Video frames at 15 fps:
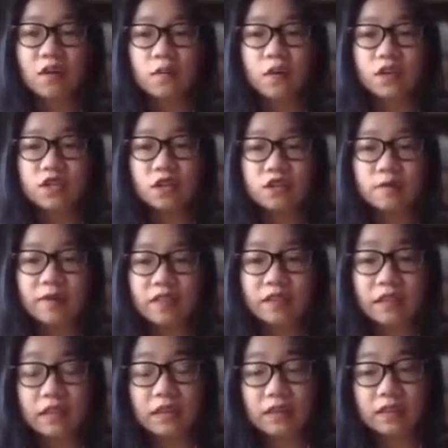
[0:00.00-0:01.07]
which
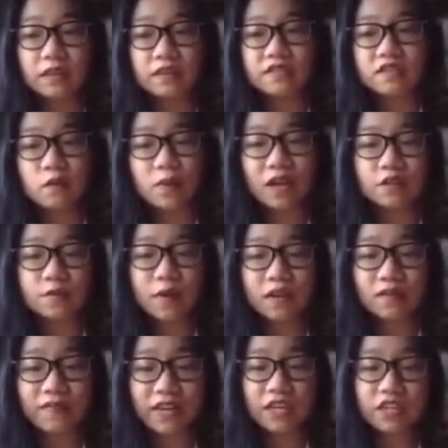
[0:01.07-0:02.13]
ultimately leads to widespread
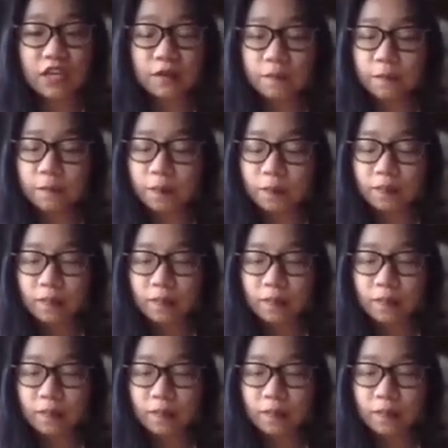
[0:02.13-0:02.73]
invasion.